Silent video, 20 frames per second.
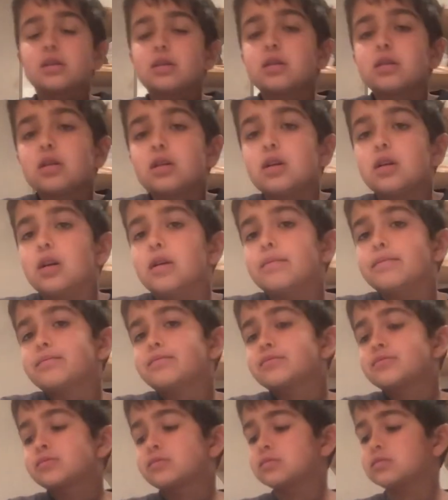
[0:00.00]
put
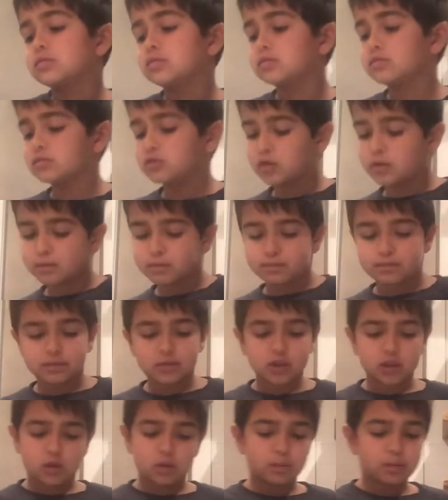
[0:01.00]

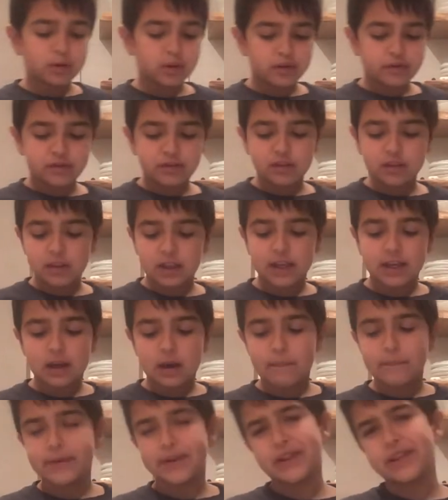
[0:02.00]
it for like 1.5
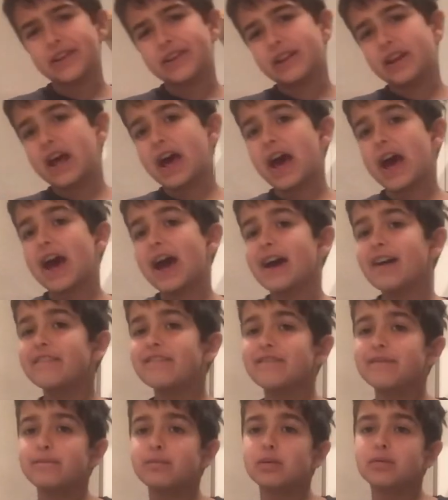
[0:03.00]
minutes,
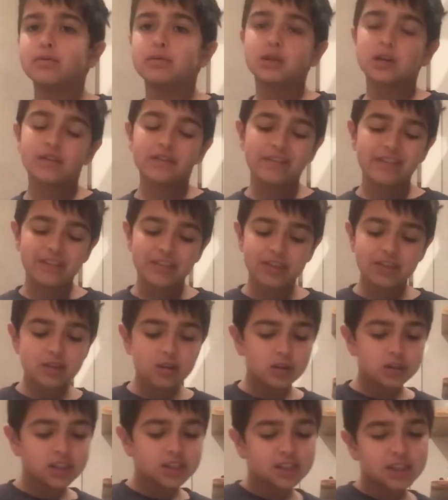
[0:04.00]
but put it for
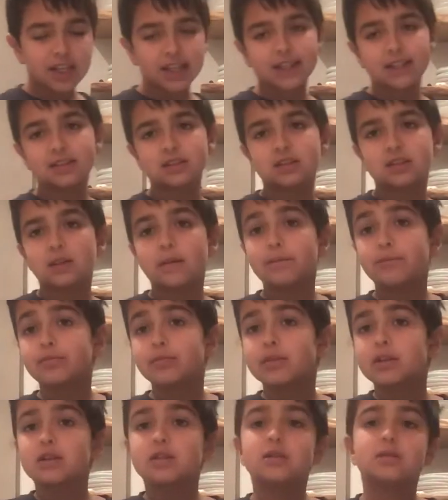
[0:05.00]
30 seconds,
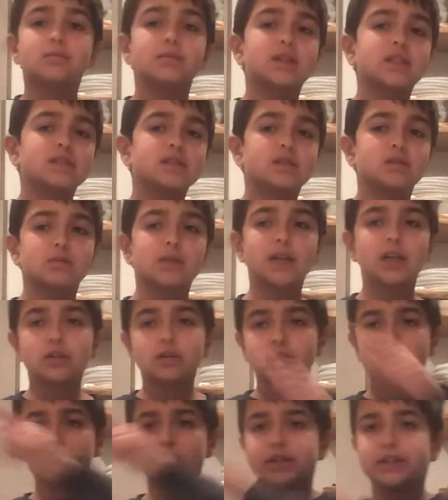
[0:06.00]
then mix it around,
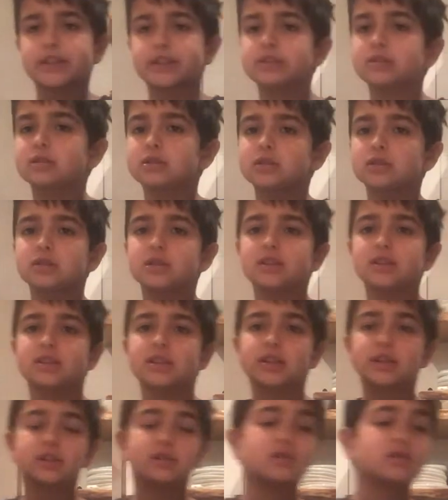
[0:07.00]
another 30
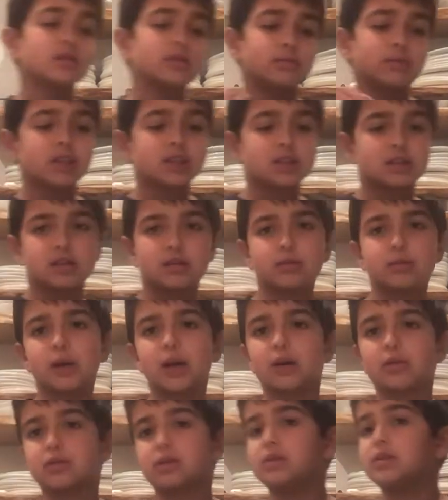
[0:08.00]
seconds, then mix it around,
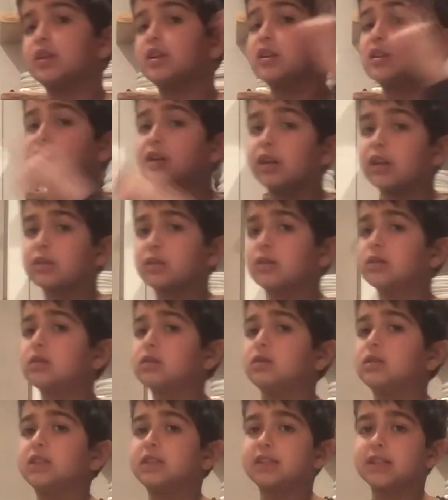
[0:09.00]
and then another 30
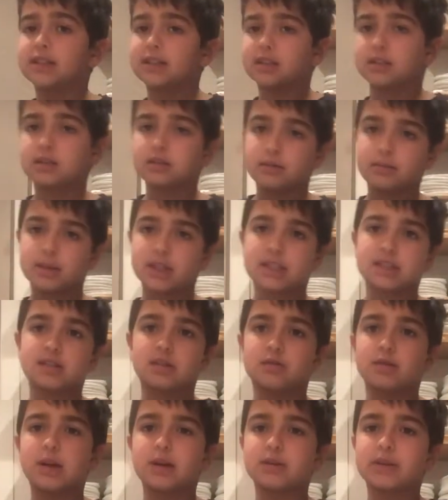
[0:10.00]
seconds, and mix it
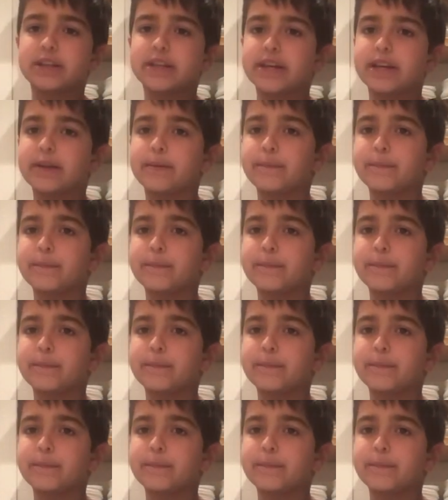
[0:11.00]
around again.